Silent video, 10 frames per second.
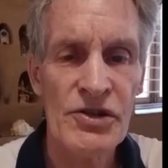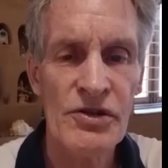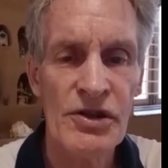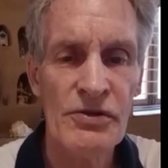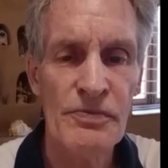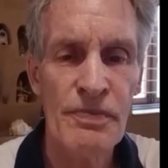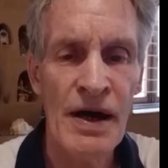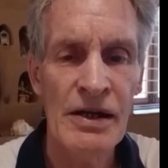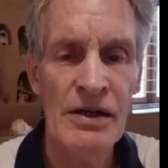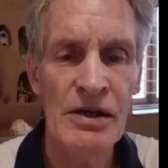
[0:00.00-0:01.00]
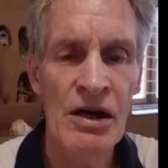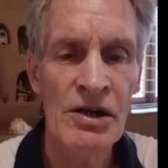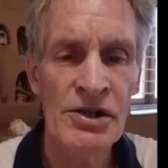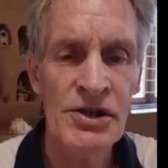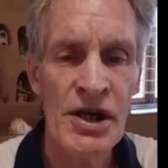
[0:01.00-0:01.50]
that by
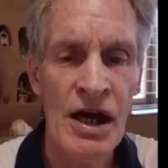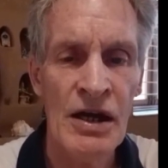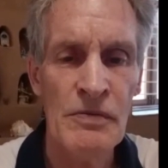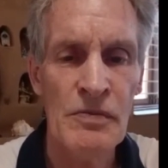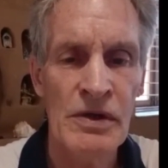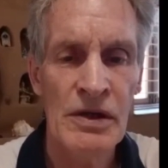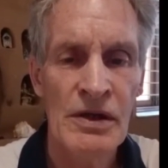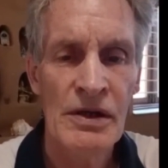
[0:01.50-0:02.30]
long time